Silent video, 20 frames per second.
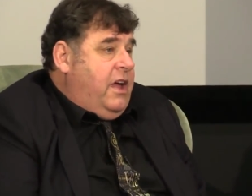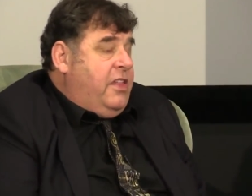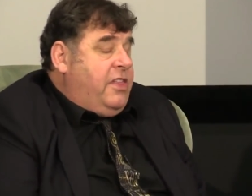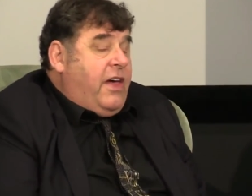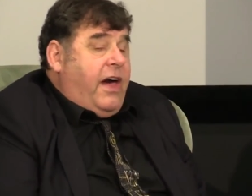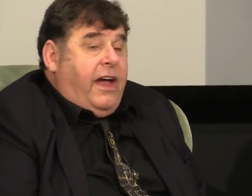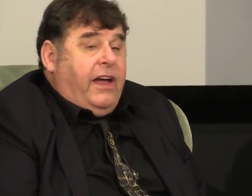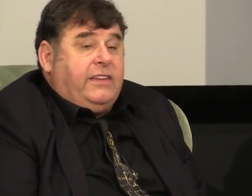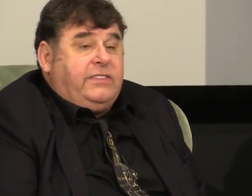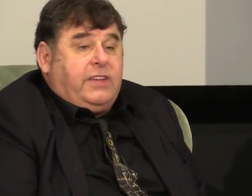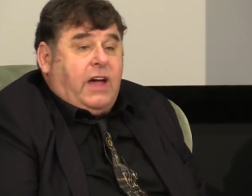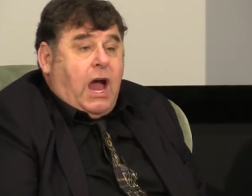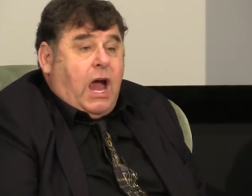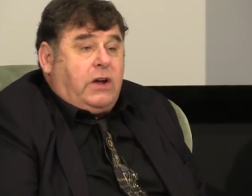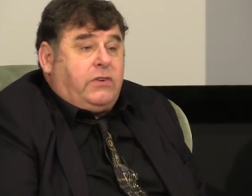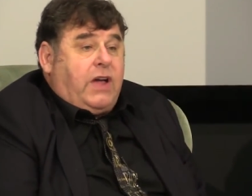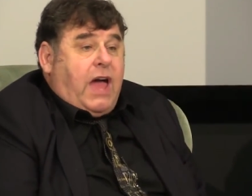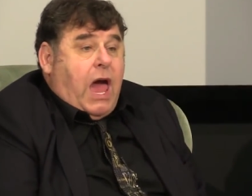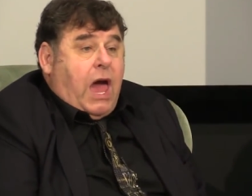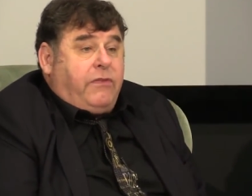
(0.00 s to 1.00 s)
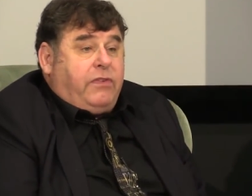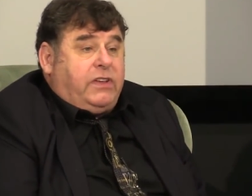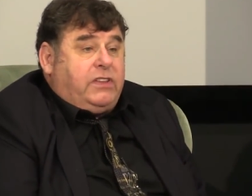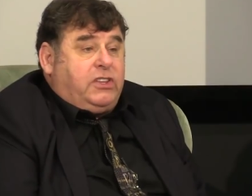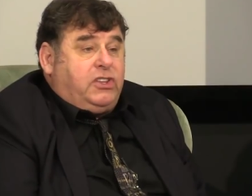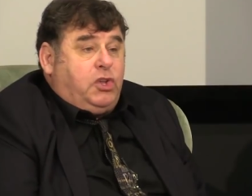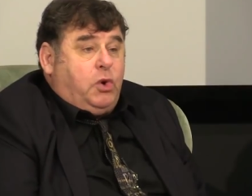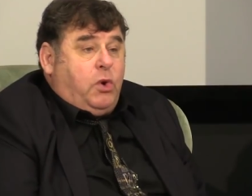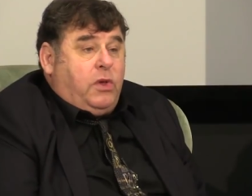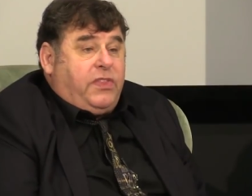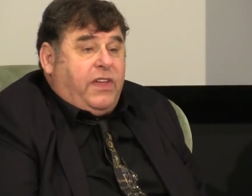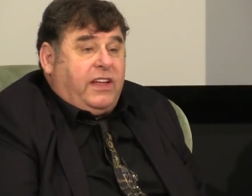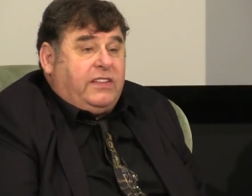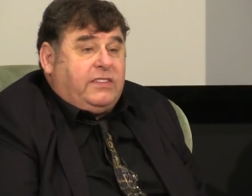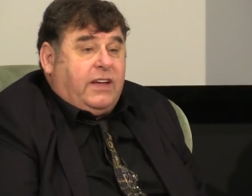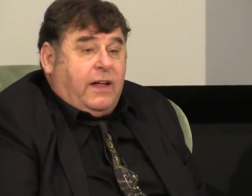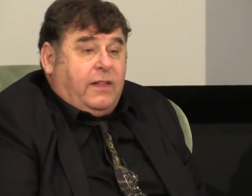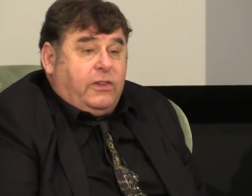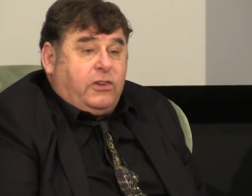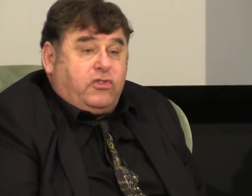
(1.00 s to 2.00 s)
Thyatira having to do with
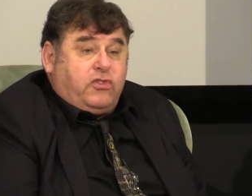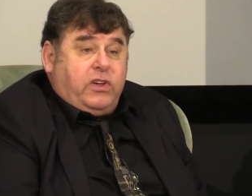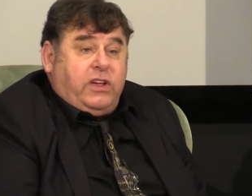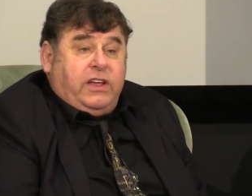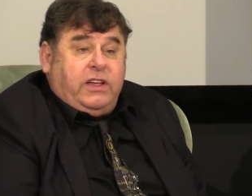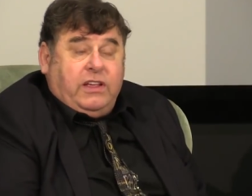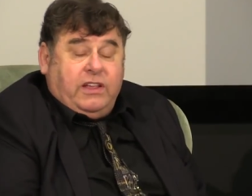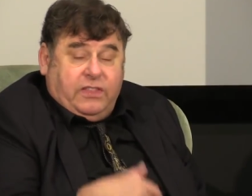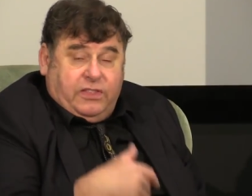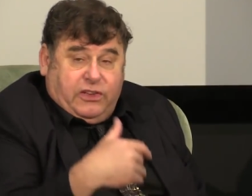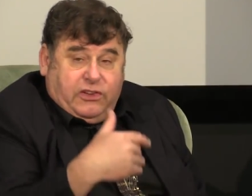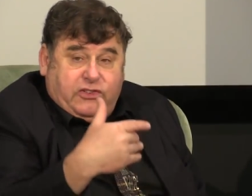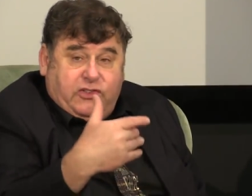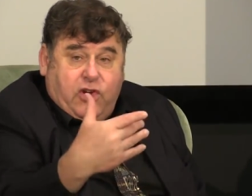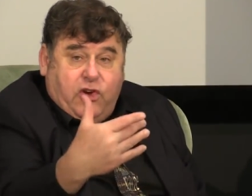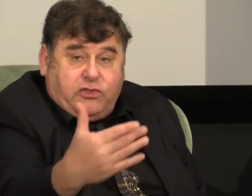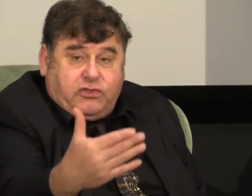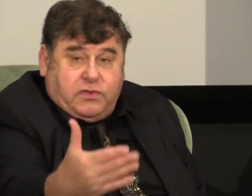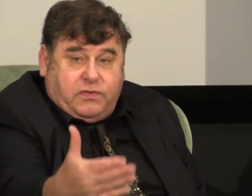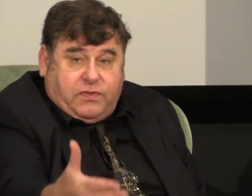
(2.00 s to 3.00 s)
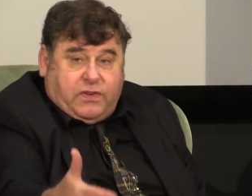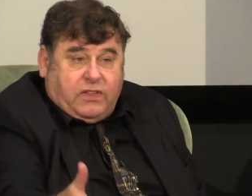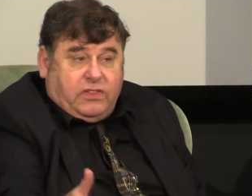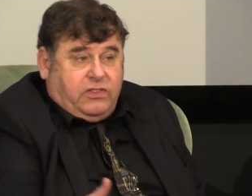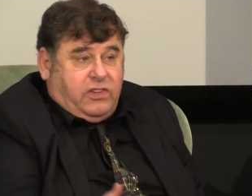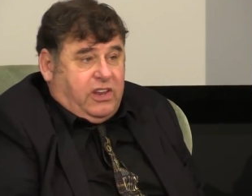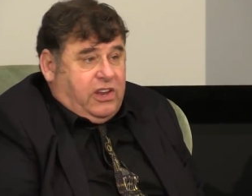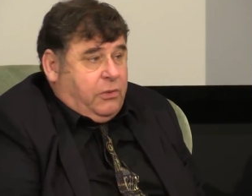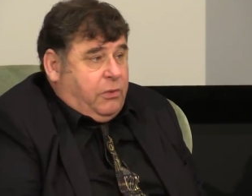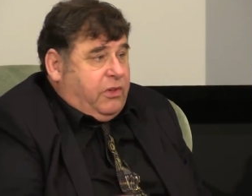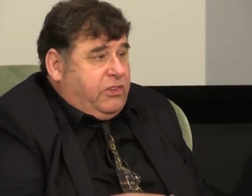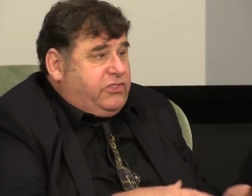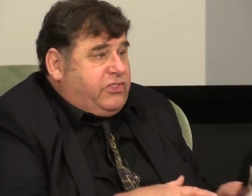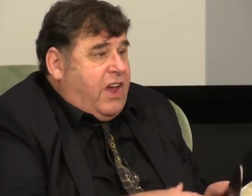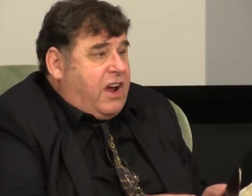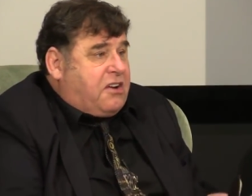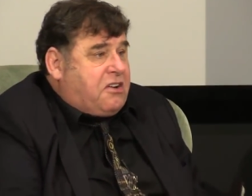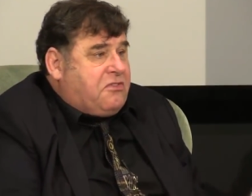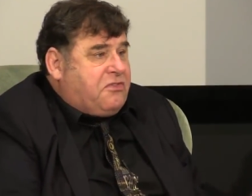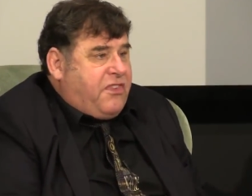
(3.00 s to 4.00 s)
idolatry, the church of continuing
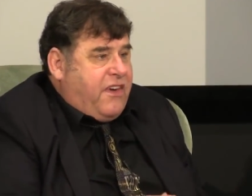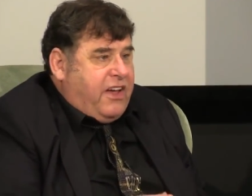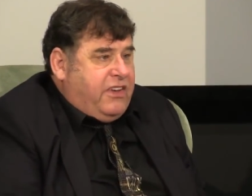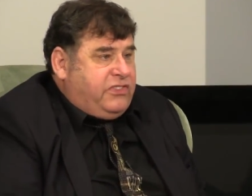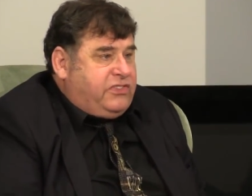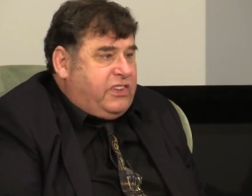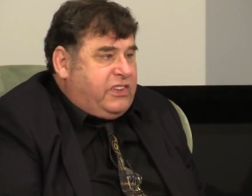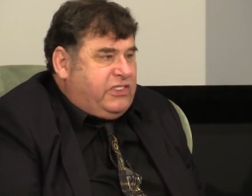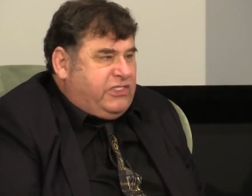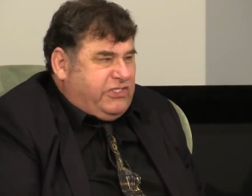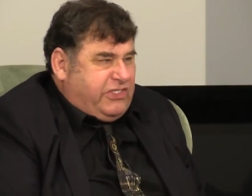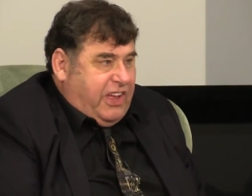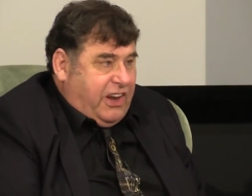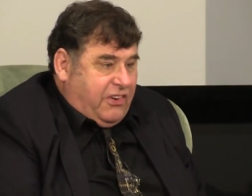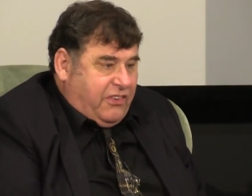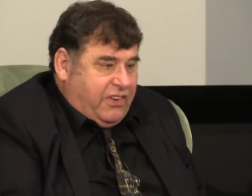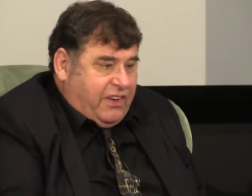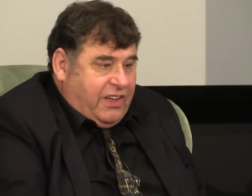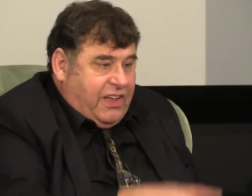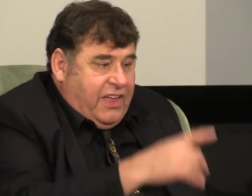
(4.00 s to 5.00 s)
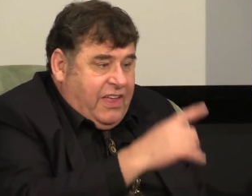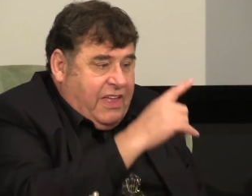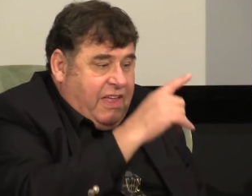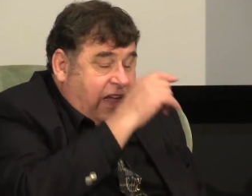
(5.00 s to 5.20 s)
sacrifice, etc.